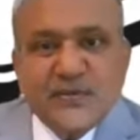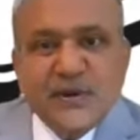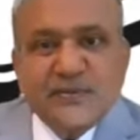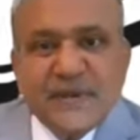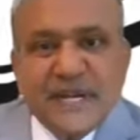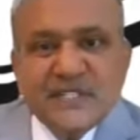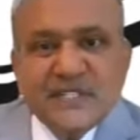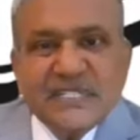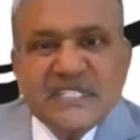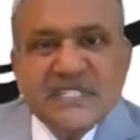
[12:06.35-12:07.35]

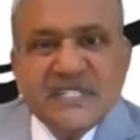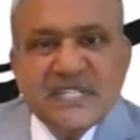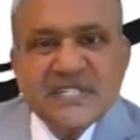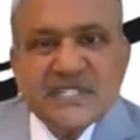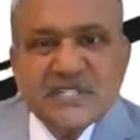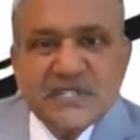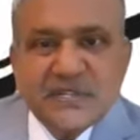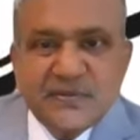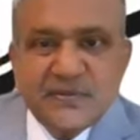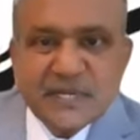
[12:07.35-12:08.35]
full-fledged
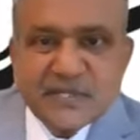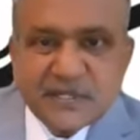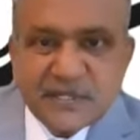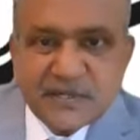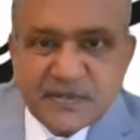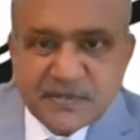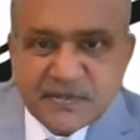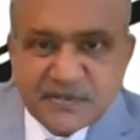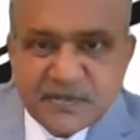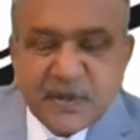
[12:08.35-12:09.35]
GST was
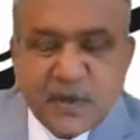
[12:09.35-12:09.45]
introduced.